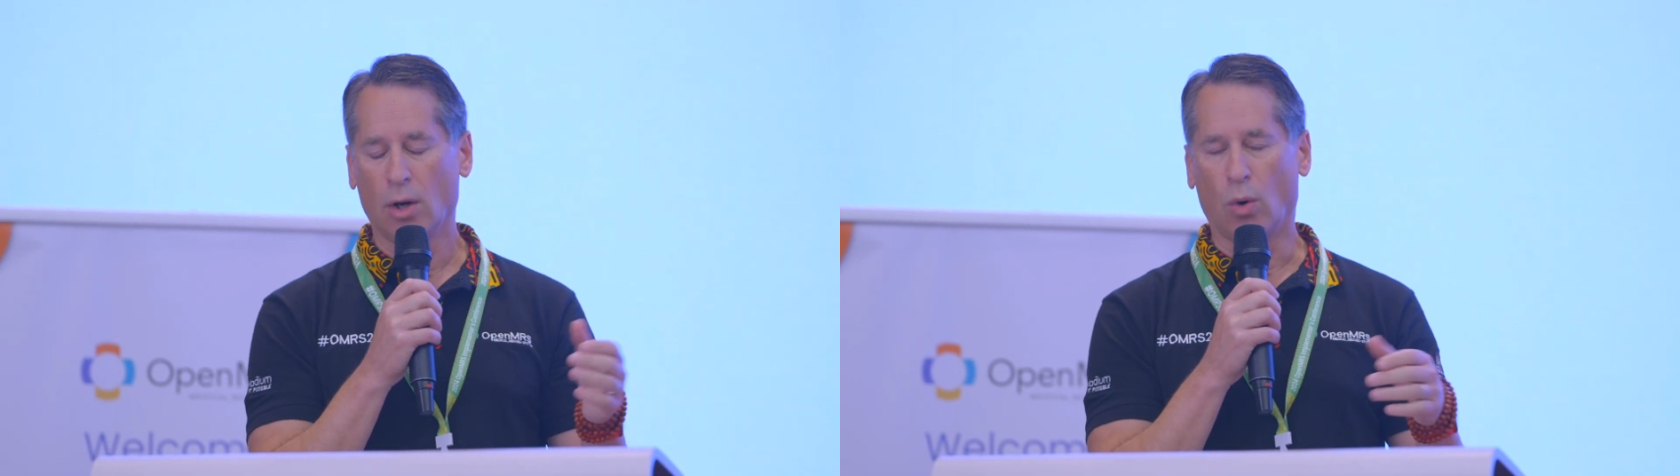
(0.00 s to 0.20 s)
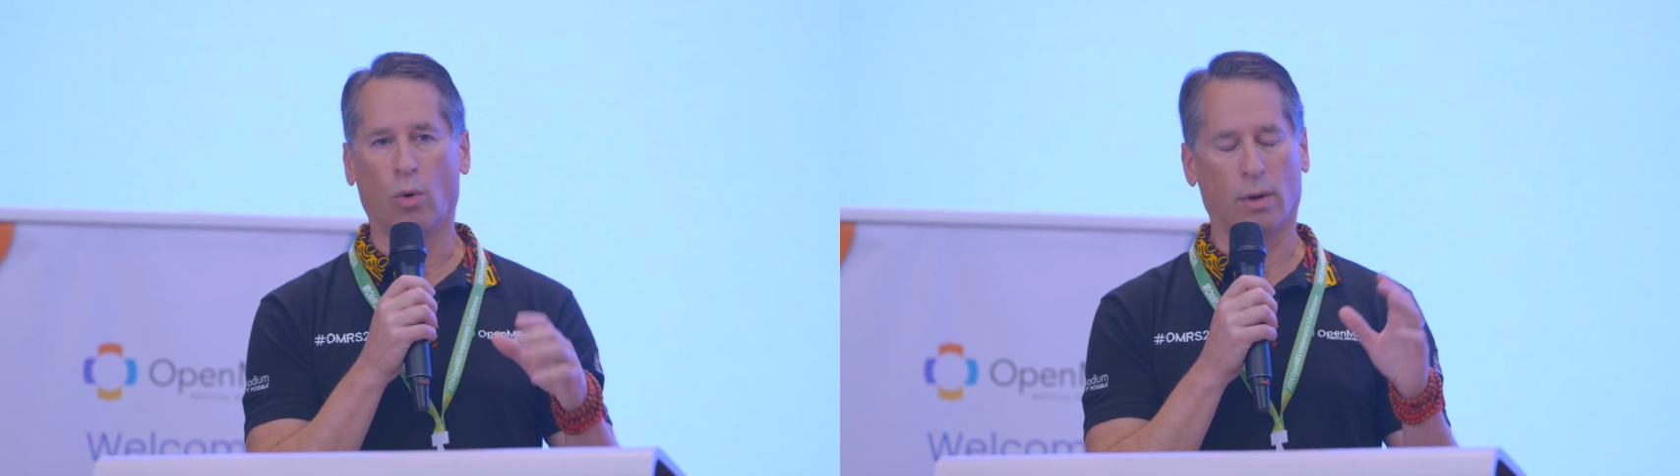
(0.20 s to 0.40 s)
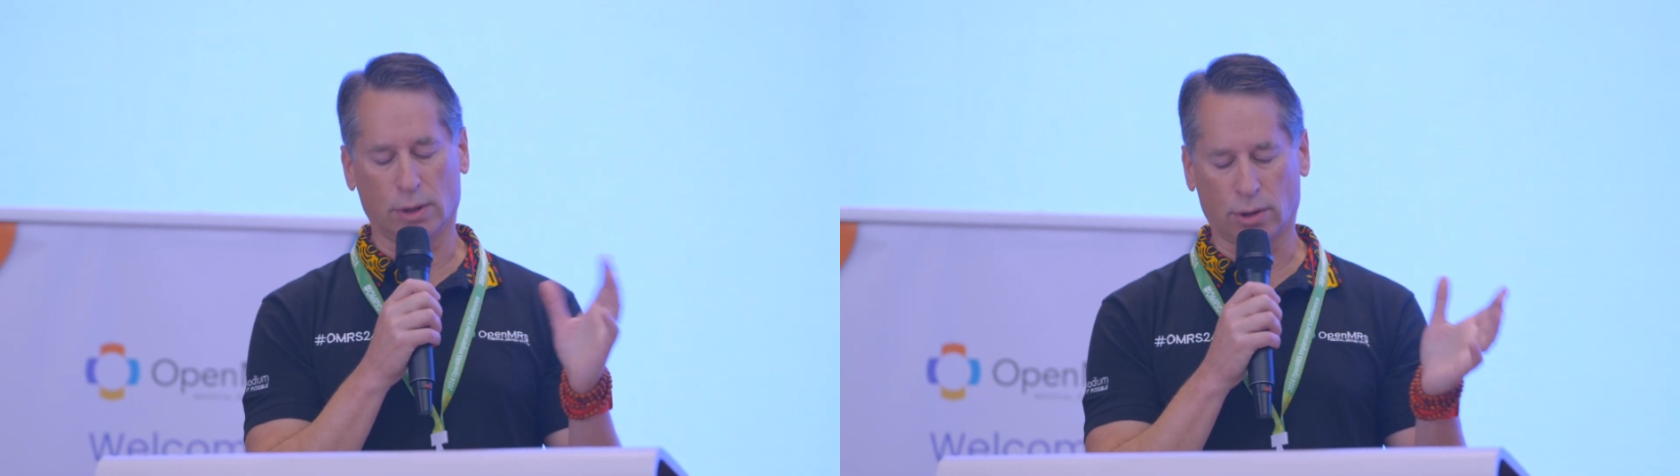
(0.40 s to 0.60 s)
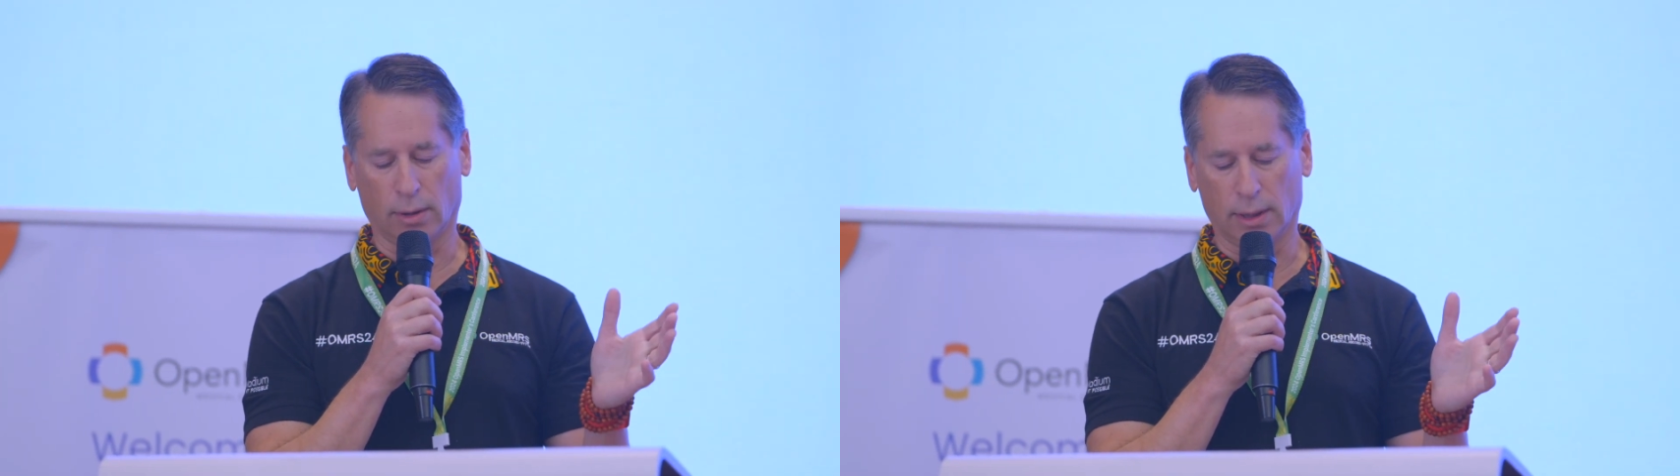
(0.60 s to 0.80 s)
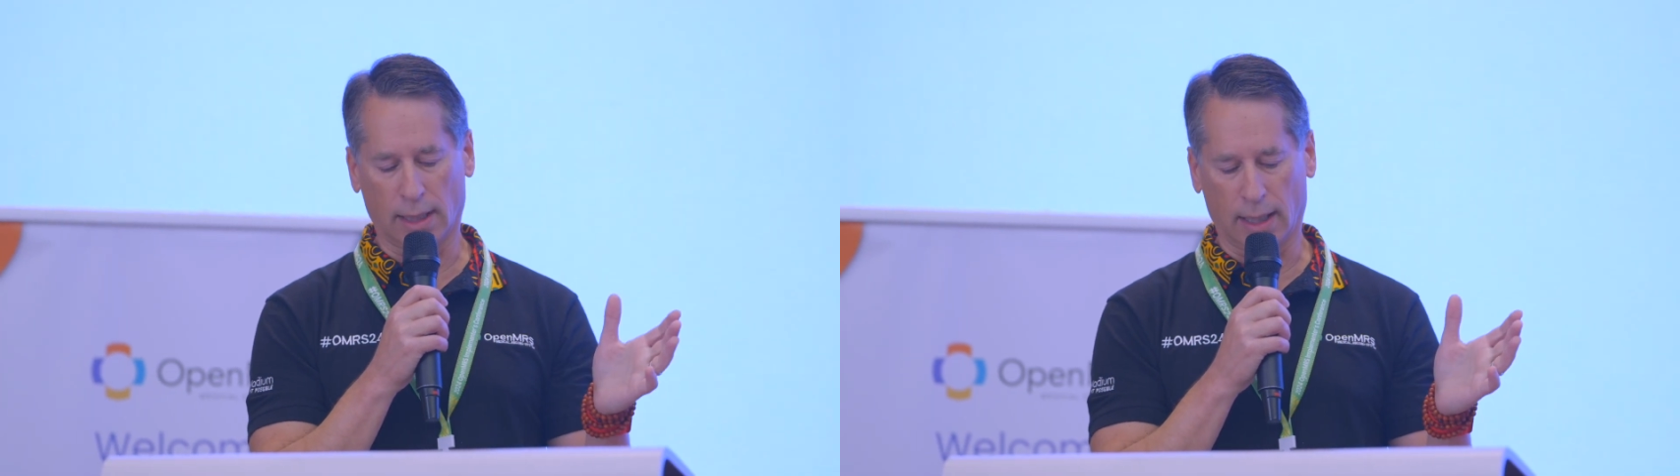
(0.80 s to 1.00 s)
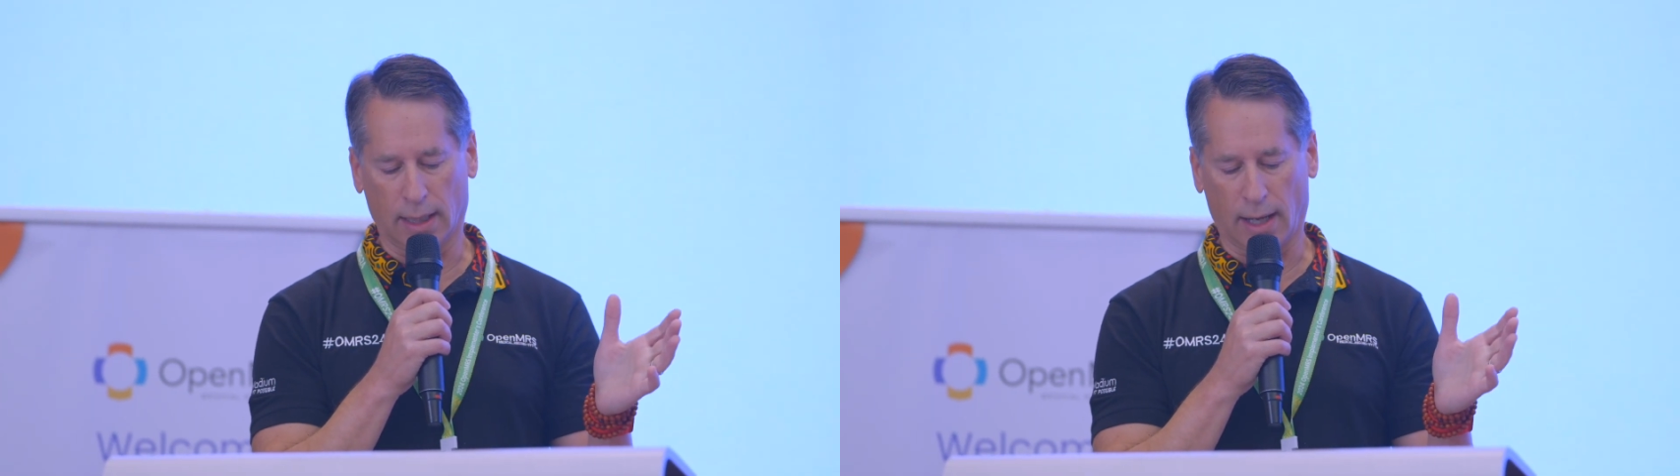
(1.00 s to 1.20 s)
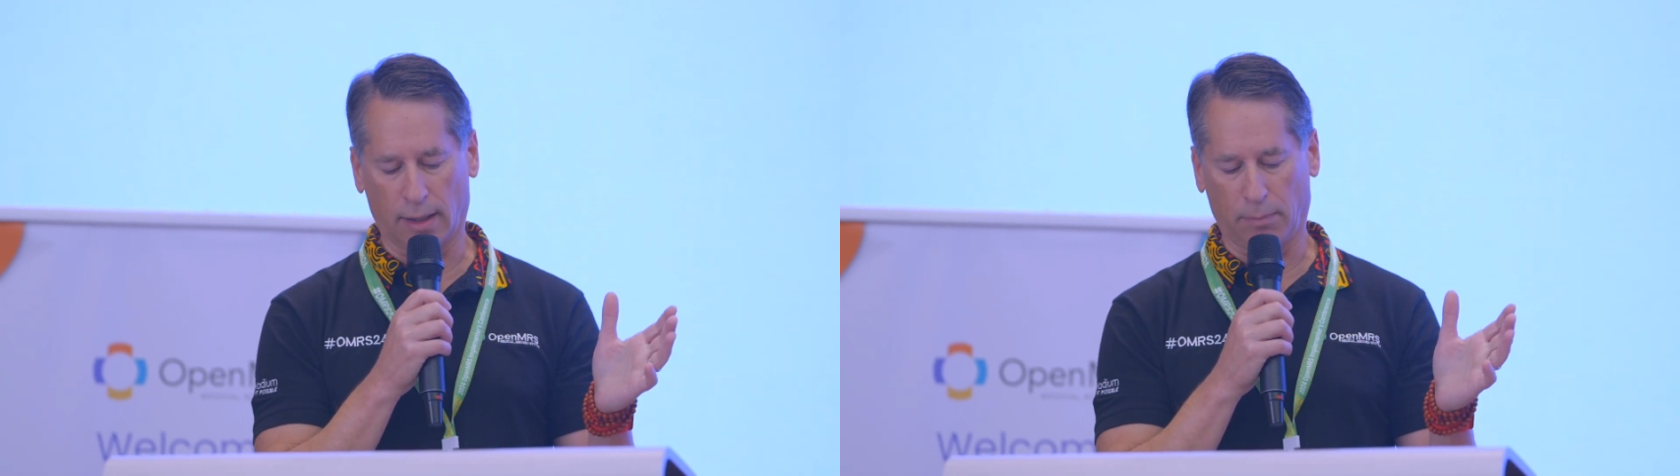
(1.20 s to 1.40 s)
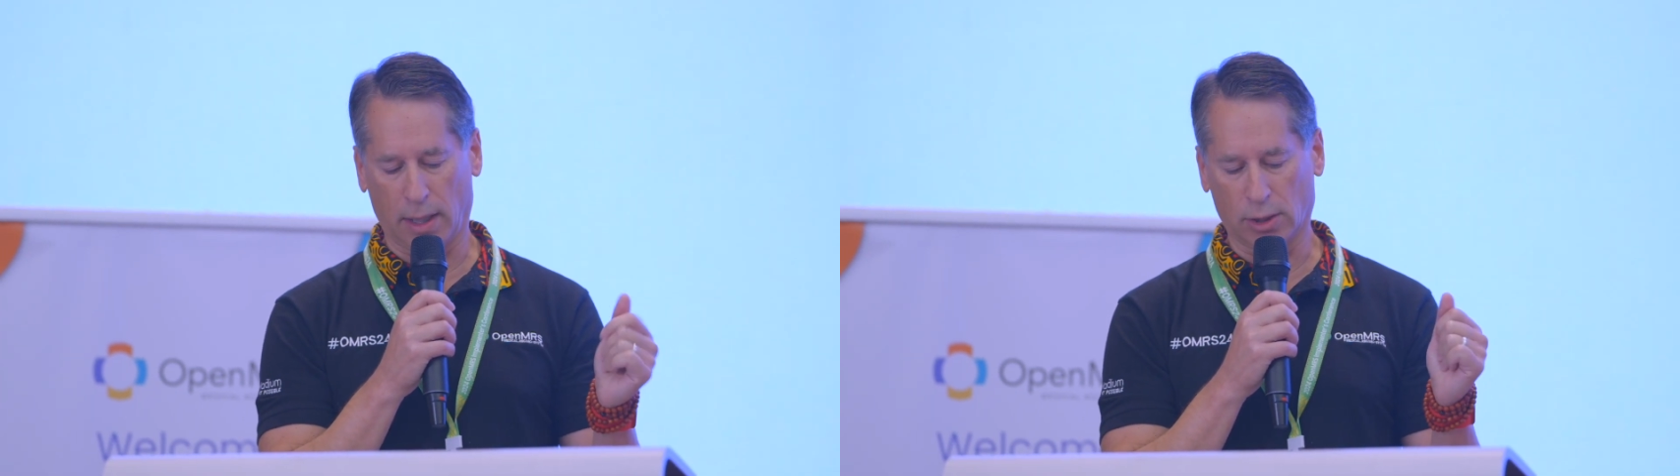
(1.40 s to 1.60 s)
or certainly to any
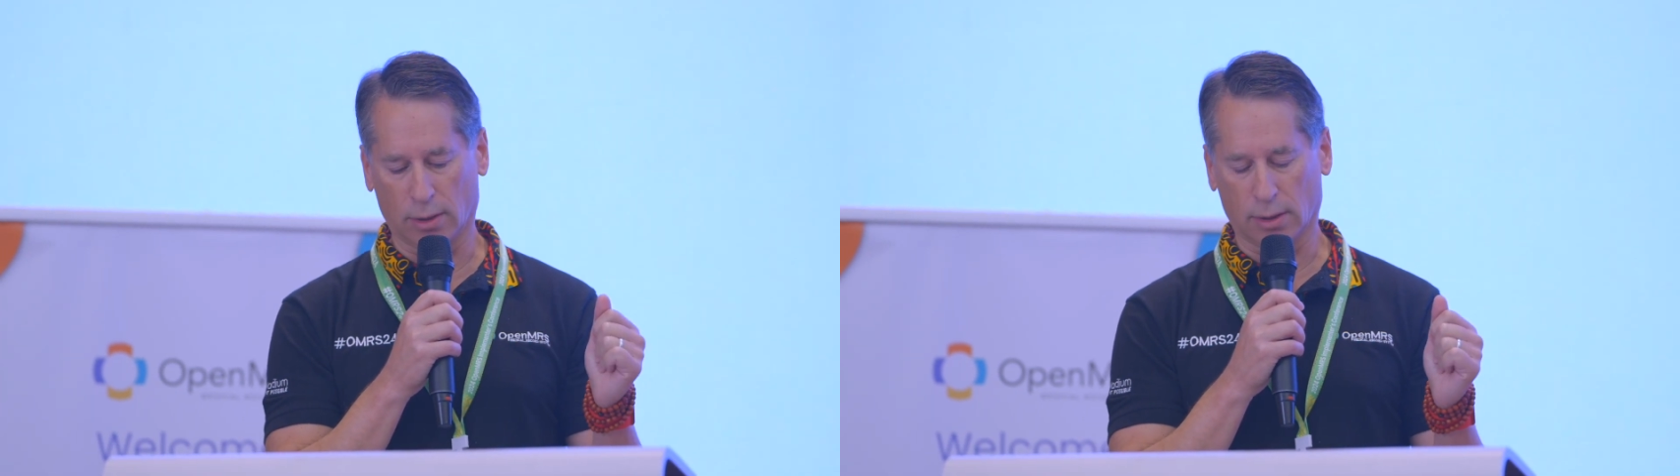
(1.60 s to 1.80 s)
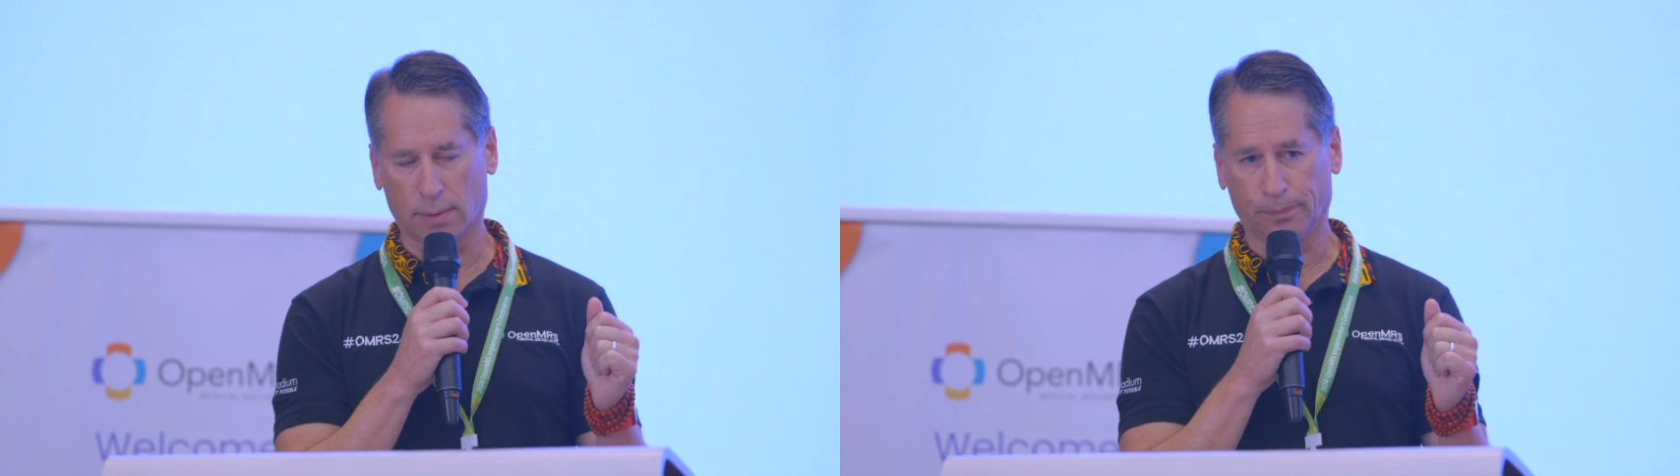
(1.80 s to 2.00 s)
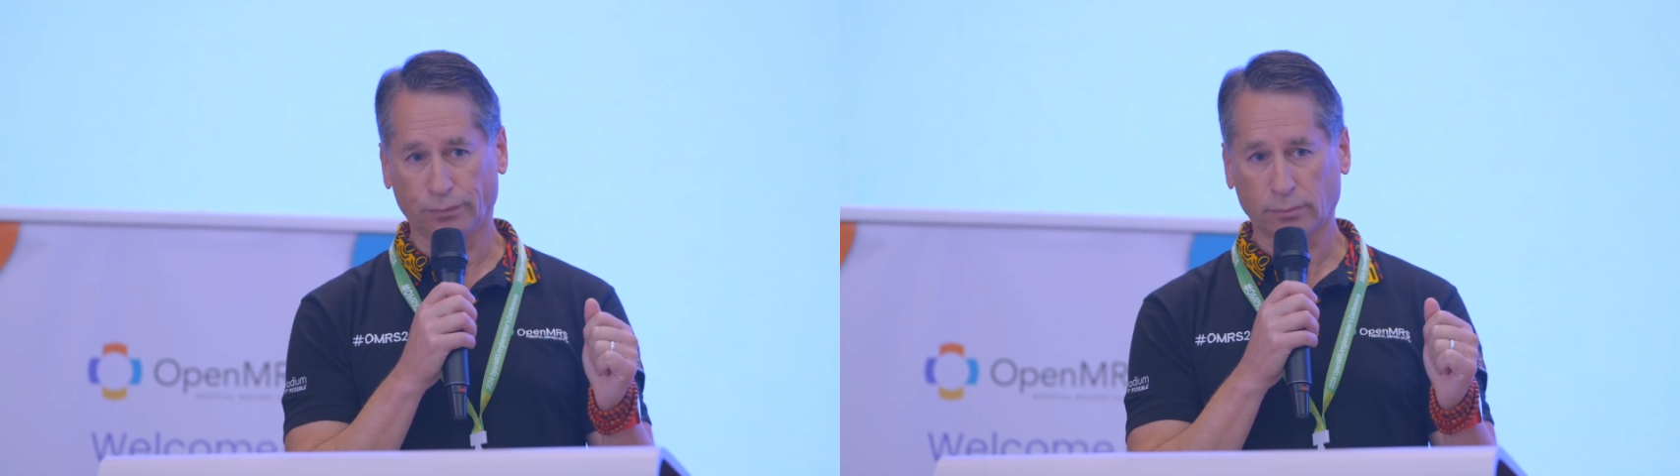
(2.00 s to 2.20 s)
kind of patients.